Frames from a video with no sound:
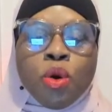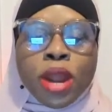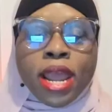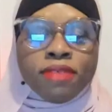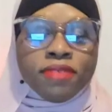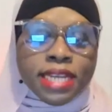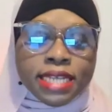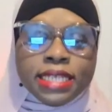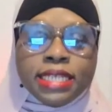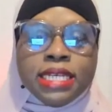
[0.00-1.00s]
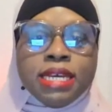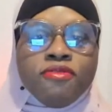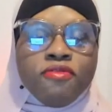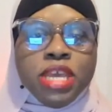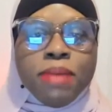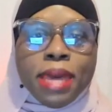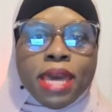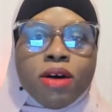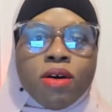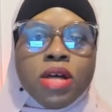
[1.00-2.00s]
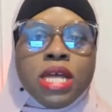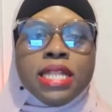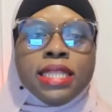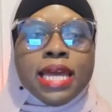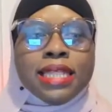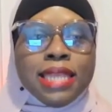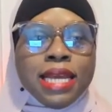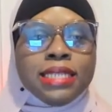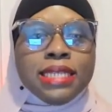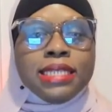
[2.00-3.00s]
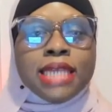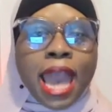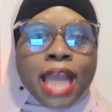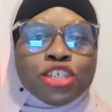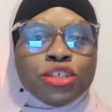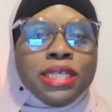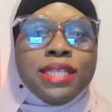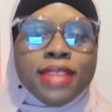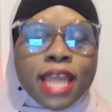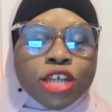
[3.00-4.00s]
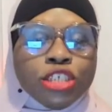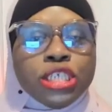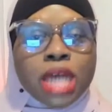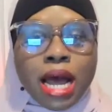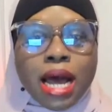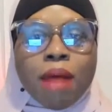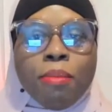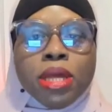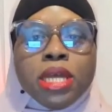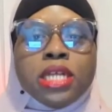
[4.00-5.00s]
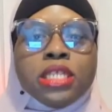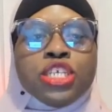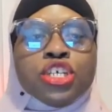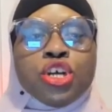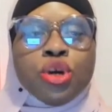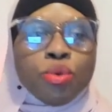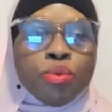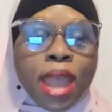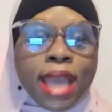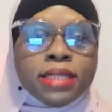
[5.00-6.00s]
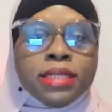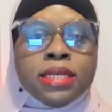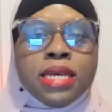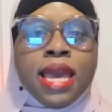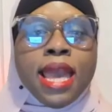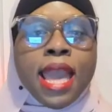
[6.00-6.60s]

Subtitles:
or ethnicity of female that thinks it's actually their job to correct